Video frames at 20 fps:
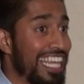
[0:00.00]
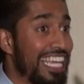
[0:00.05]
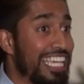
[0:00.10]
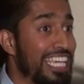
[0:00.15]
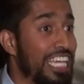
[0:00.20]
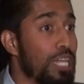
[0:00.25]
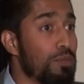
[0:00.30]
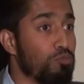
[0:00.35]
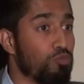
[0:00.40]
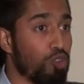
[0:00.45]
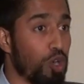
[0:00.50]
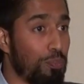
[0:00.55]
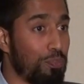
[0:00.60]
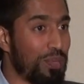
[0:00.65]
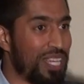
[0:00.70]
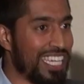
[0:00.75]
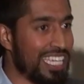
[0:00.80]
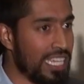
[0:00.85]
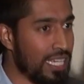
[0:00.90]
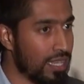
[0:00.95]
And they keep
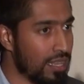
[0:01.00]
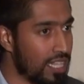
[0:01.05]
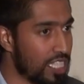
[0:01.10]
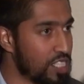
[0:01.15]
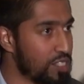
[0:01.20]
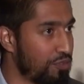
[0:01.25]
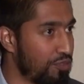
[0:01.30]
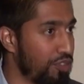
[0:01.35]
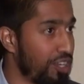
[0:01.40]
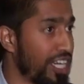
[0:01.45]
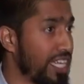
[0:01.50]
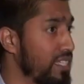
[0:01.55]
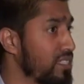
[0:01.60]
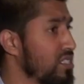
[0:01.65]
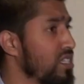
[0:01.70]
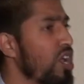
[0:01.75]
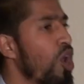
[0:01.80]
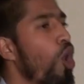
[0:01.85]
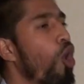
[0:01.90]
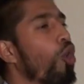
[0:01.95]
repeating this phrase.
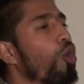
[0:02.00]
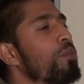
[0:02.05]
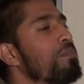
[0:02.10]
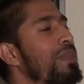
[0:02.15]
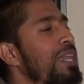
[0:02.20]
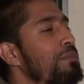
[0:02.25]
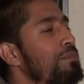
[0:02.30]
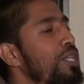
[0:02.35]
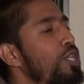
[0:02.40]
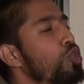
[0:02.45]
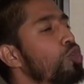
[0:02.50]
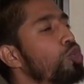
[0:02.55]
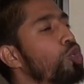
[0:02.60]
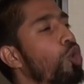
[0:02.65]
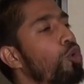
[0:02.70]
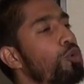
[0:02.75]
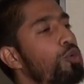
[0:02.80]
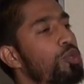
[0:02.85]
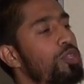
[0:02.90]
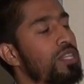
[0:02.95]
Or maybe you
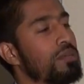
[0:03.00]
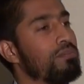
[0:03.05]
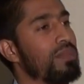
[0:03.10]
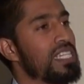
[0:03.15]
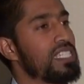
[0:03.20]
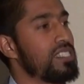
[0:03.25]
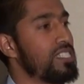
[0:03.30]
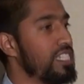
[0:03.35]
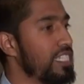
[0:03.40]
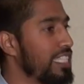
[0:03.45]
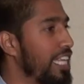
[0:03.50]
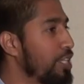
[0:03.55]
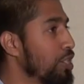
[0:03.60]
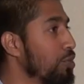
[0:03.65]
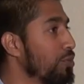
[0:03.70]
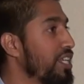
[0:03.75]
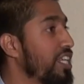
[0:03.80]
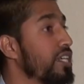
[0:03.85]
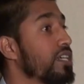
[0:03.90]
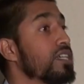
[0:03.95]
go to the masjid and
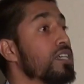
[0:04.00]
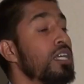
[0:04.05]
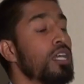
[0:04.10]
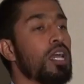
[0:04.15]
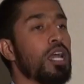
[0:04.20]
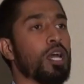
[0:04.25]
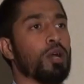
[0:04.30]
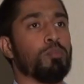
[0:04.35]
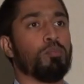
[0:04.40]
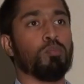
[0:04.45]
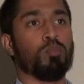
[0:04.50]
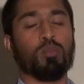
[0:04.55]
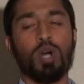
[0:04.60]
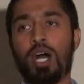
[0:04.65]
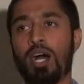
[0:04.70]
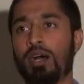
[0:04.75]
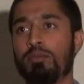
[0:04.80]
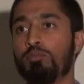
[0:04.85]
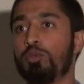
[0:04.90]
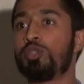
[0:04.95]
you hear
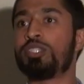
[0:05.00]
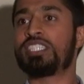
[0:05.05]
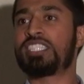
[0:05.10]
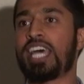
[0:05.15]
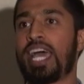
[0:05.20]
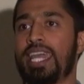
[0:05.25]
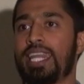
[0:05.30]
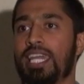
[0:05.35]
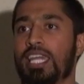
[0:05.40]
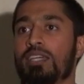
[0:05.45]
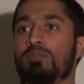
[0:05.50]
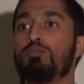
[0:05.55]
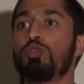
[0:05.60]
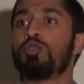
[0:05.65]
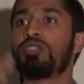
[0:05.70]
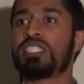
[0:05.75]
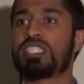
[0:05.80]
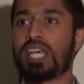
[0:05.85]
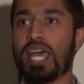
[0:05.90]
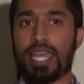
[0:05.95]
uh, moon sighting,
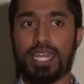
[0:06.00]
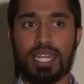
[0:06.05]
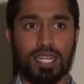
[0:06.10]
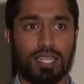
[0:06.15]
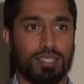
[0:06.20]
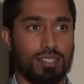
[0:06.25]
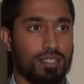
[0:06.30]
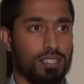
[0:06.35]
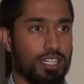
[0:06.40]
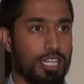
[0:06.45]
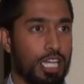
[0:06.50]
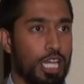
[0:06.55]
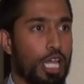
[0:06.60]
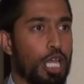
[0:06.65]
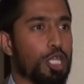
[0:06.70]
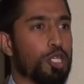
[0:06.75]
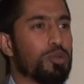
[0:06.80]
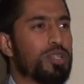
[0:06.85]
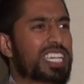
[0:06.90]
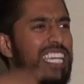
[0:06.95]
moon sighting.
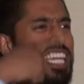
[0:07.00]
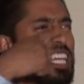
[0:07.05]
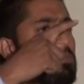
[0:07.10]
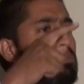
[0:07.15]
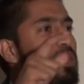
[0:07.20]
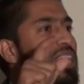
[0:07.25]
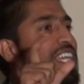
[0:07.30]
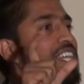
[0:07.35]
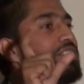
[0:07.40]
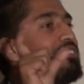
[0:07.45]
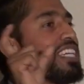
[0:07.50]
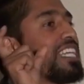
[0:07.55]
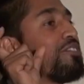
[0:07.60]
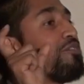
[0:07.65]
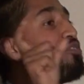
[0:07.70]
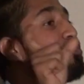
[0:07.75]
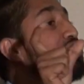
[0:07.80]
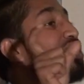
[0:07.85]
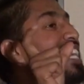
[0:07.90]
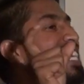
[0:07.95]
You keep hearing
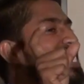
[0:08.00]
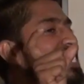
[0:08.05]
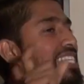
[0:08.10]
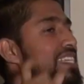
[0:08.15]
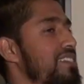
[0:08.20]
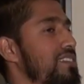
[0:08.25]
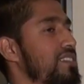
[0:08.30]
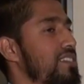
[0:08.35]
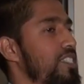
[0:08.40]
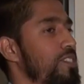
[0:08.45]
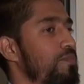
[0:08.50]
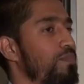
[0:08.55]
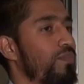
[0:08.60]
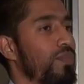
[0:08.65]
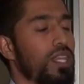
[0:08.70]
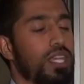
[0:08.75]
phrases.